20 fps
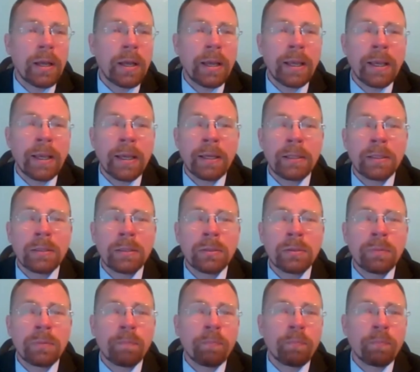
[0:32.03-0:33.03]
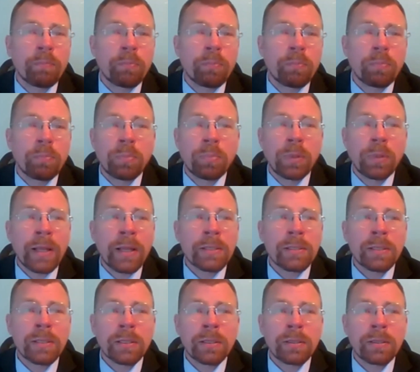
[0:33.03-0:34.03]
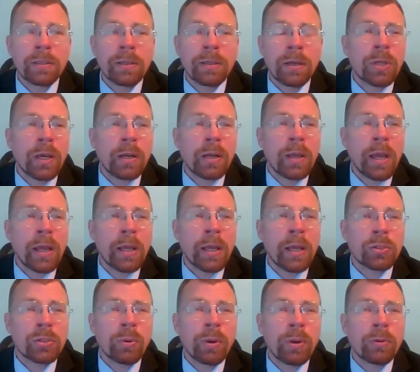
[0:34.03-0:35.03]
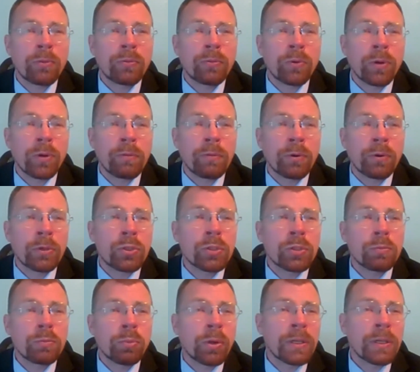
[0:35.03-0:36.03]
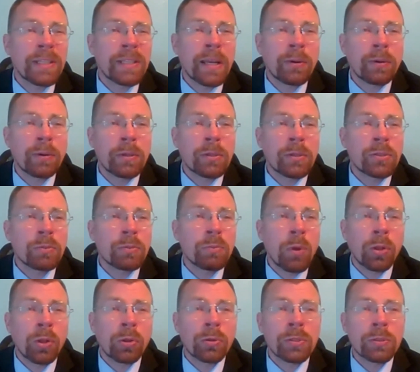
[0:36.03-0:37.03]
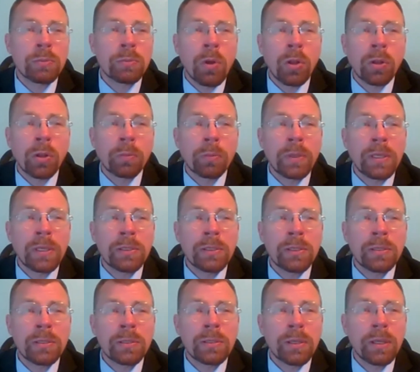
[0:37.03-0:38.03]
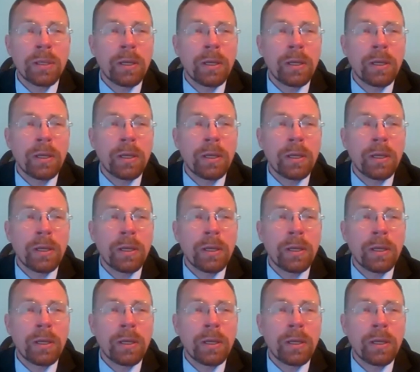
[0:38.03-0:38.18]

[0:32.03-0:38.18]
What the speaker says: And plastic just kind of hangs around forever. It just breaks down into smaller and smaller pieces.